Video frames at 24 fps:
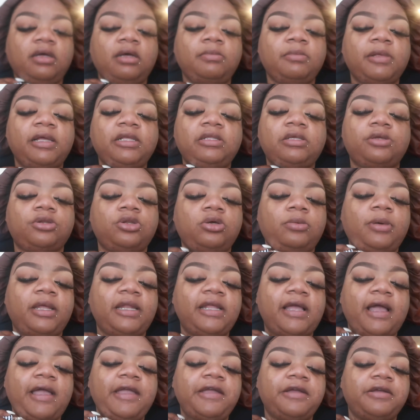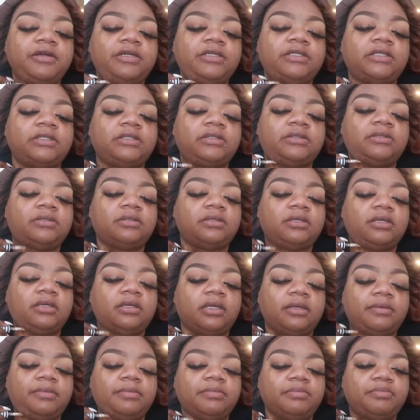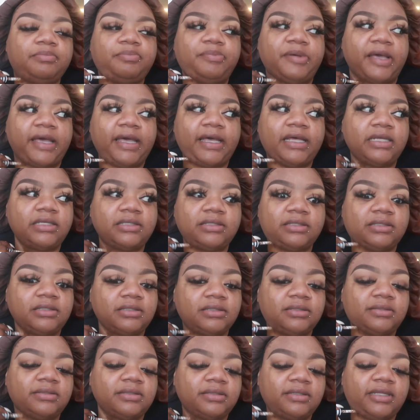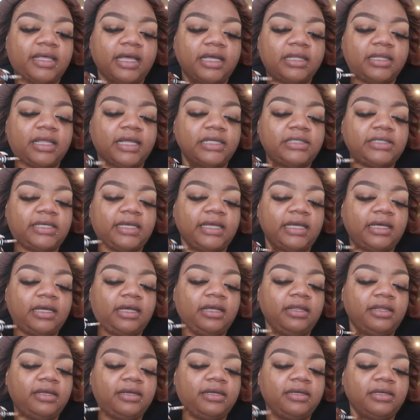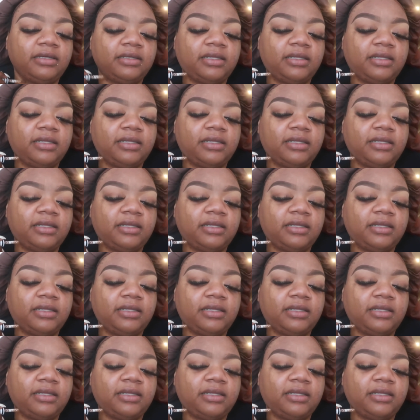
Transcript: I'm like, so nobody out here is past that like tan color?